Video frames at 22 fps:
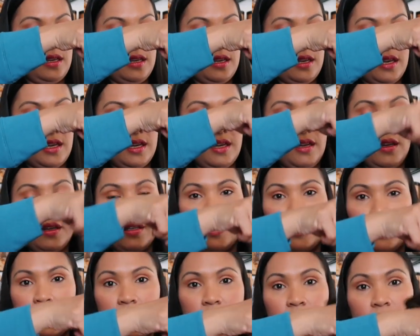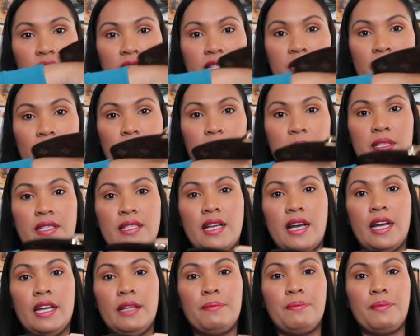Okay, still on the same
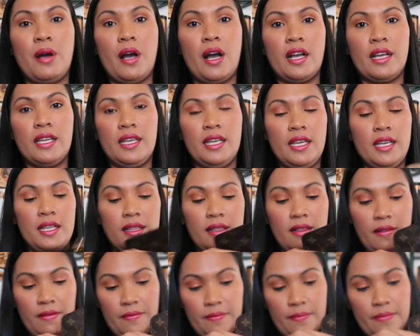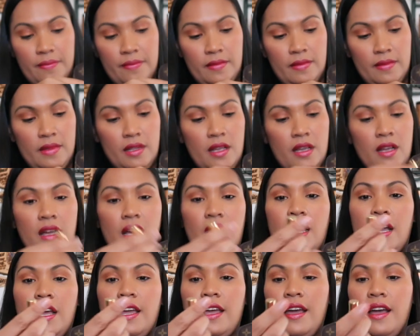side pocket.
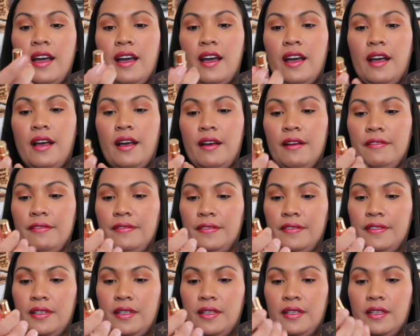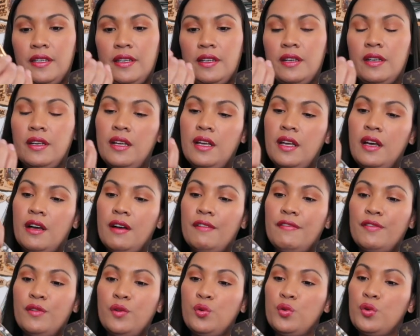I have,
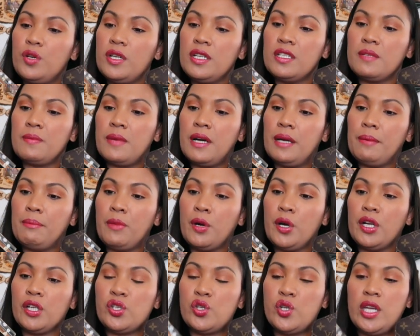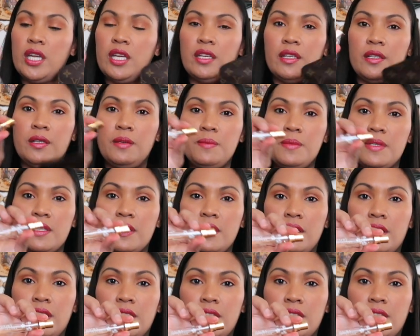of course, my Marc Jacobs.